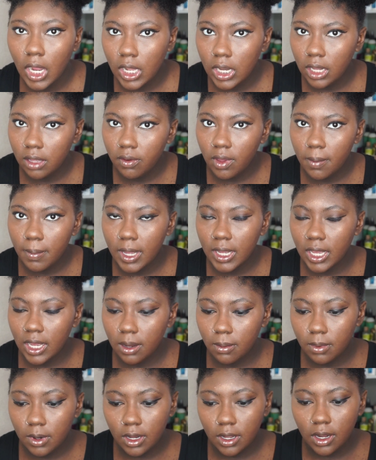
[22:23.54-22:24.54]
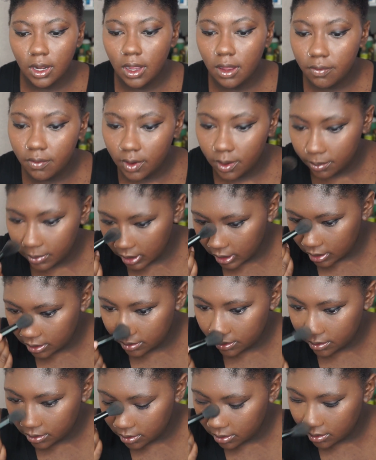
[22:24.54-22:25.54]
I love how my camera cut off on
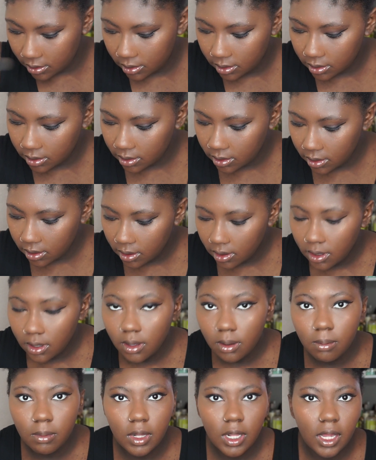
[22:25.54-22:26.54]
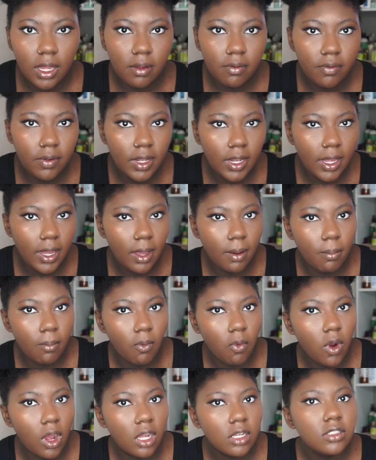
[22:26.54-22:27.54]
me. Like, I feel like
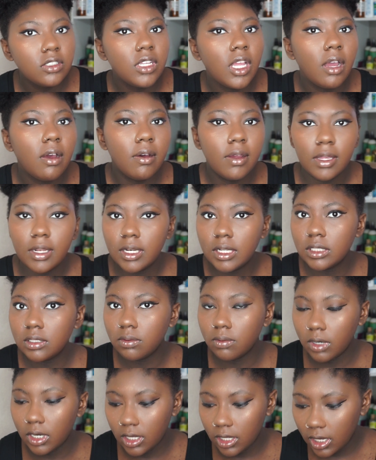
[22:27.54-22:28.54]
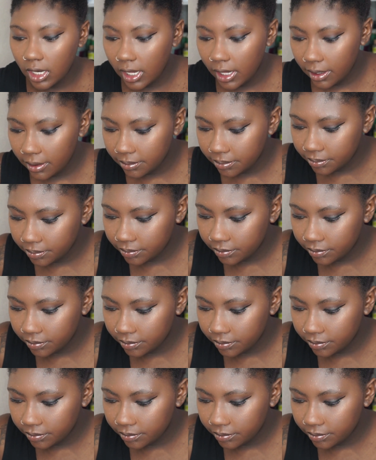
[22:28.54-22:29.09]
I'm washed out in this ring light.